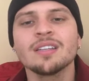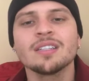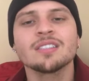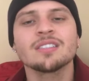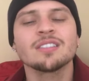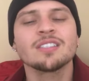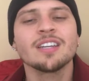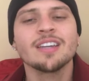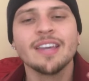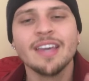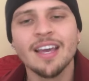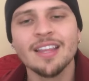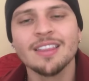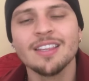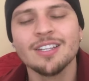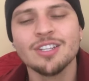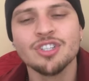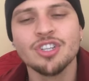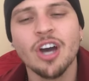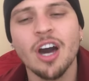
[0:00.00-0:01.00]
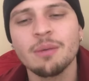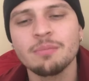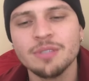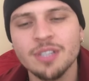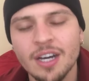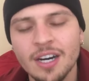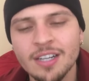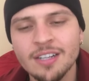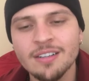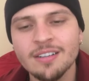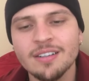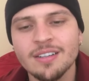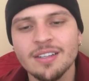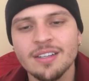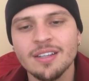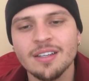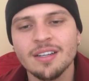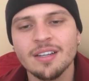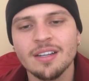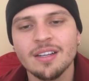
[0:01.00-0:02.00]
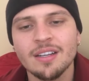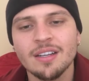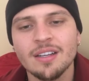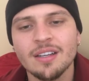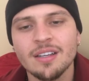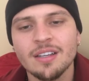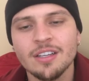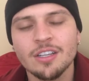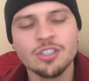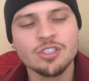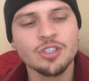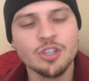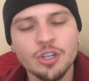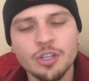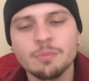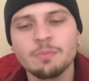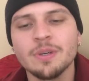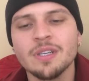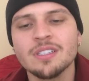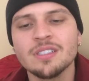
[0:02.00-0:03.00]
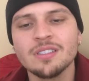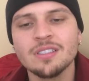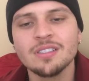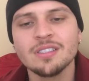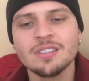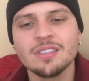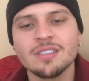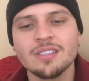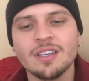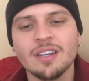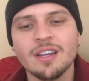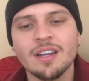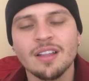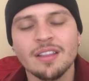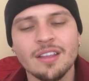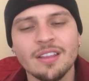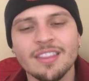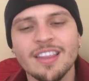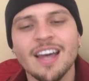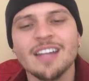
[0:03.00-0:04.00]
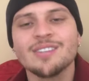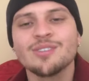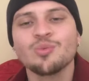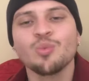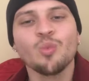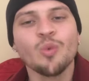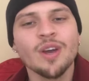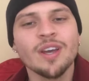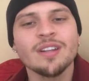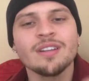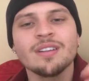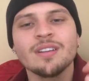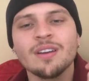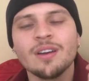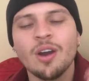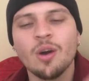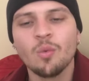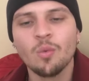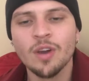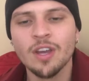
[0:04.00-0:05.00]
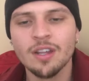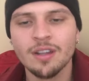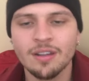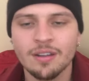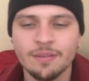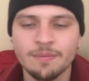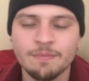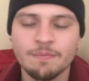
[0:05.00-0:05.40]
to get the job done is good business, then that's win-win.